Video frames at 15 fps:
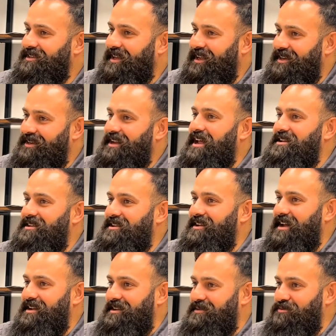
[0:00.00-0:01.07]
than than you
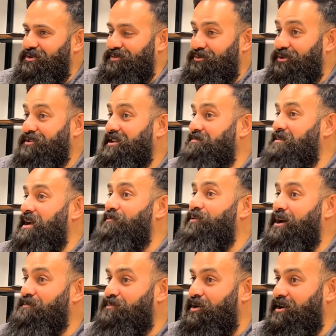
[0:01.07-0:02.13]
get in a mold. Mold can make
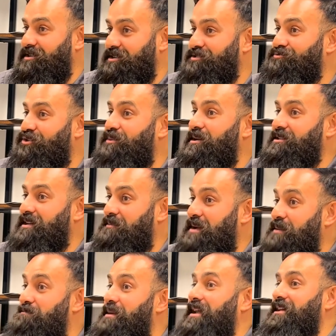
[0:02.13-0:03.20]
one part. This robot can
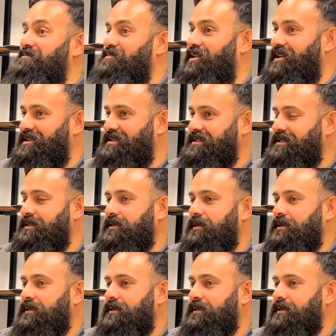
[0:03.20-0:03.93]
make many parts.